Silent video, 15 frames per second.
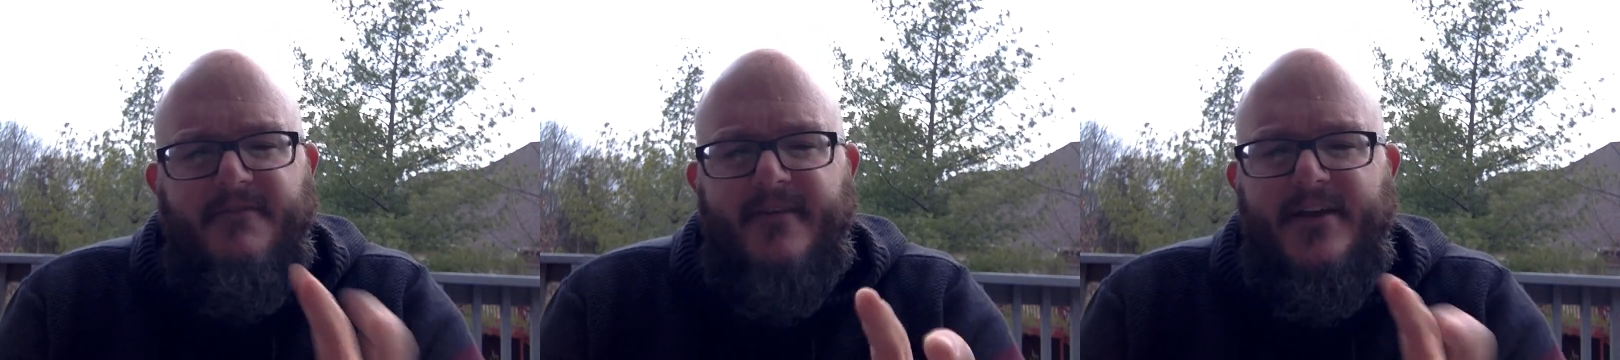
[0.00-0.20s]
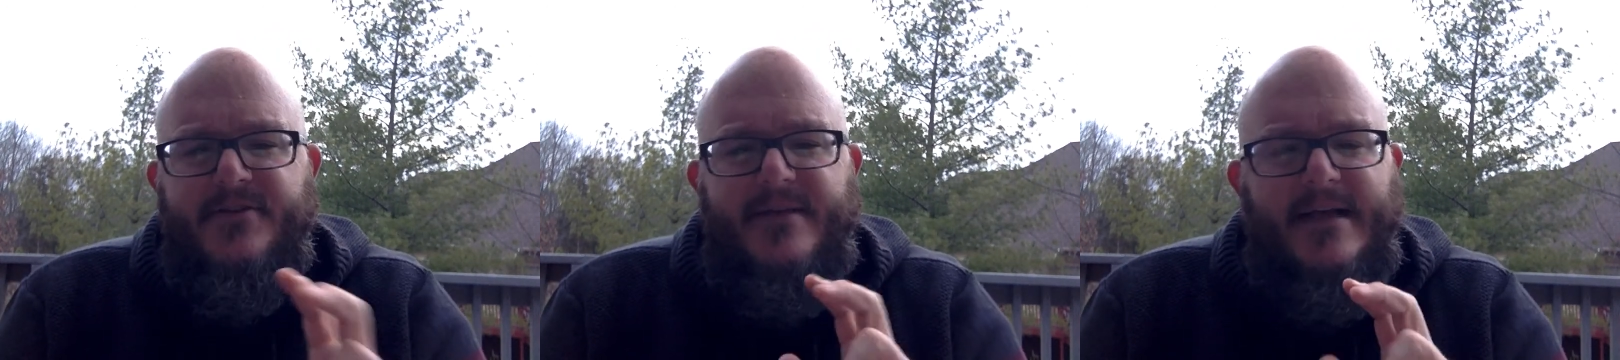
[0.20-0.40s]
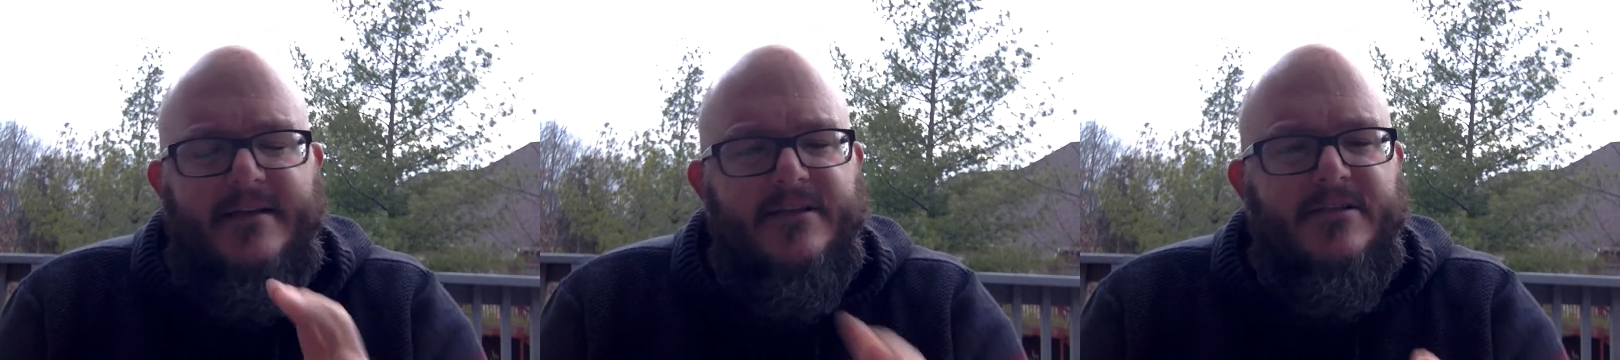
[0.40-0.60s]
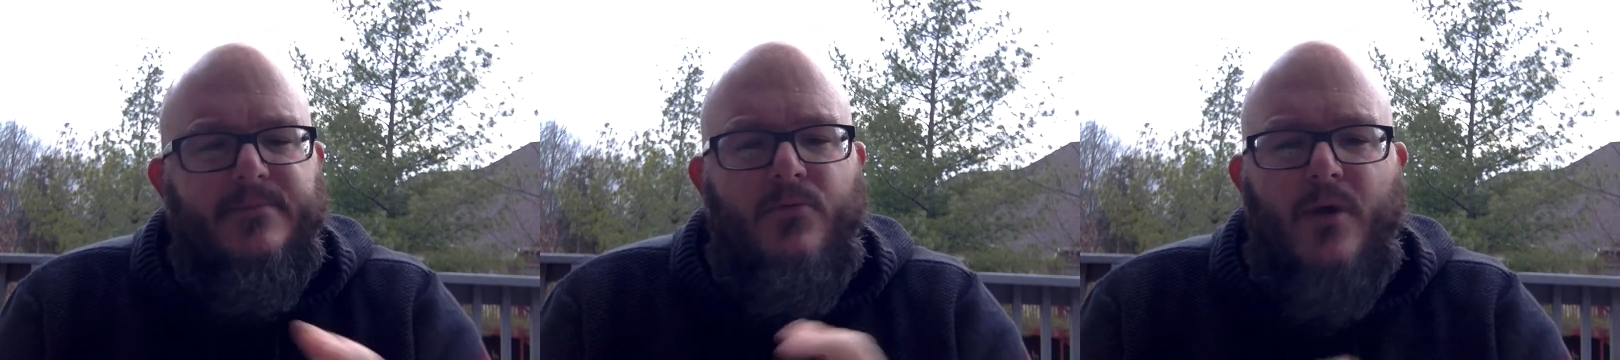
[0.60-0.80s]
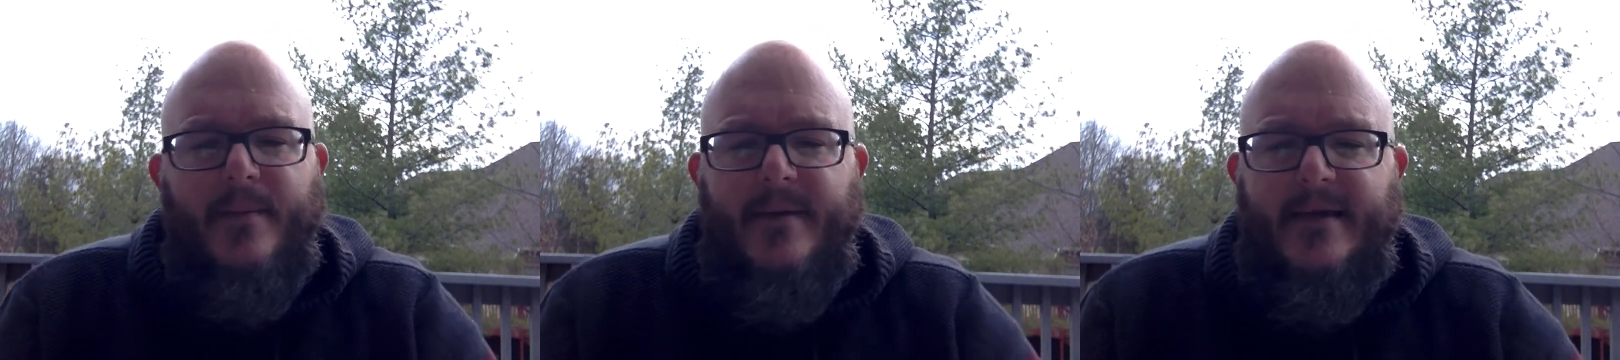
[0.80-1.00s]
face with that
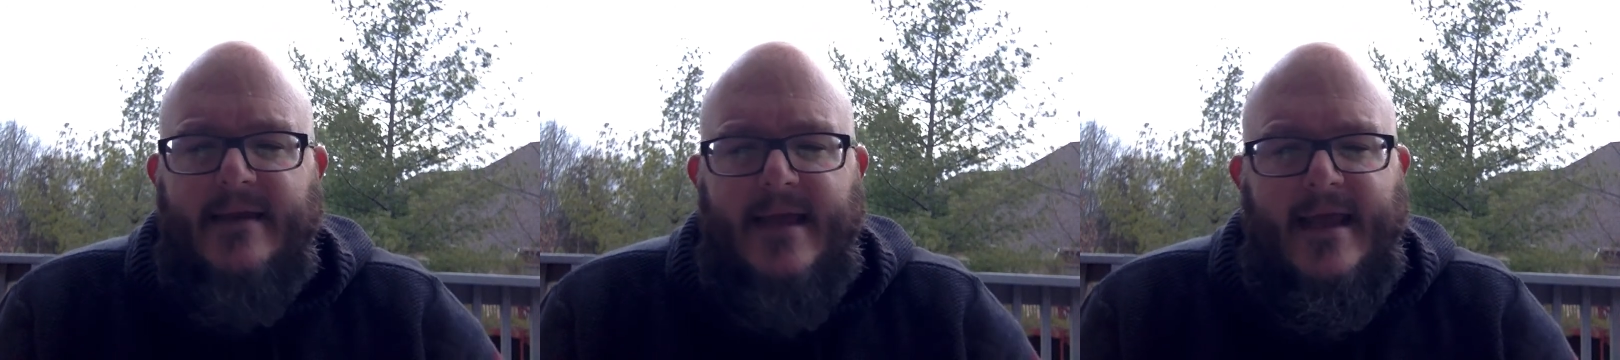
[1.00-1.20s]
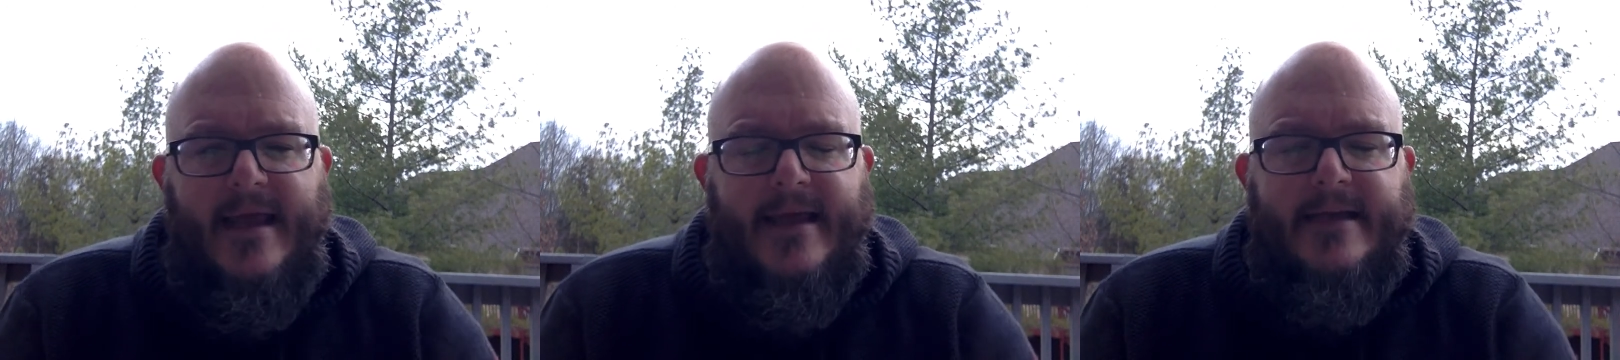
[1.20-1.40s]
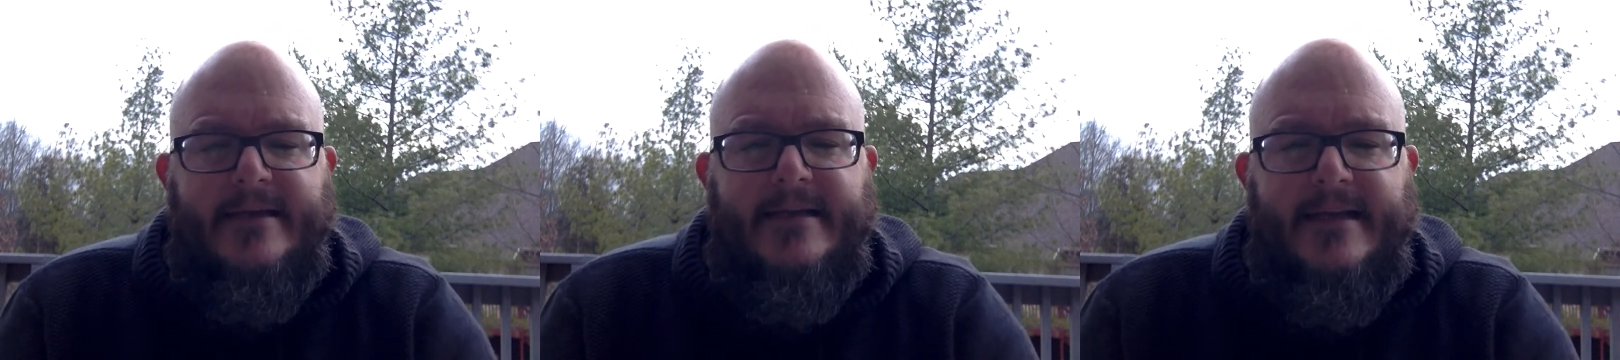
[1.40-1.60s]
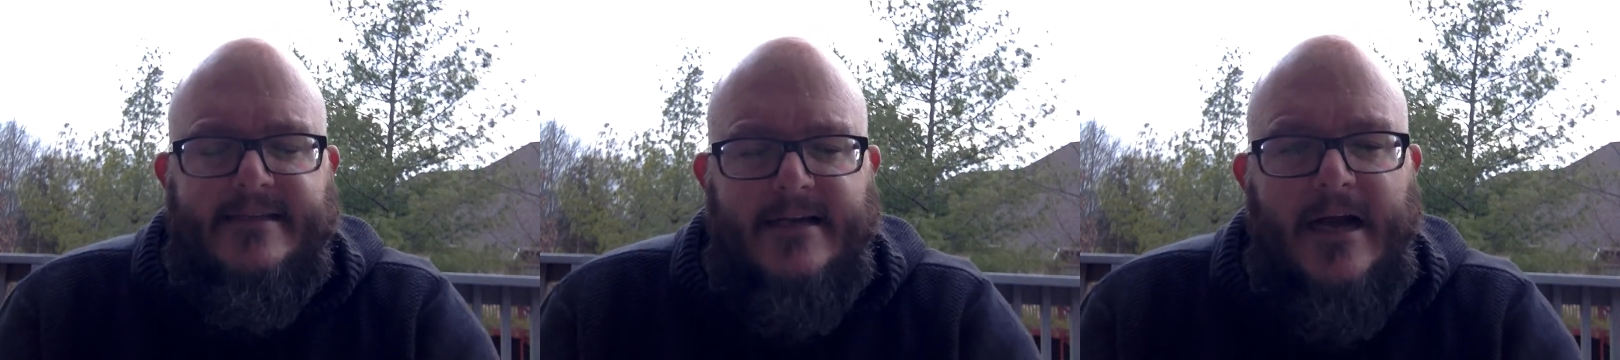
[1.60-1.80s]
disappointment, and it's an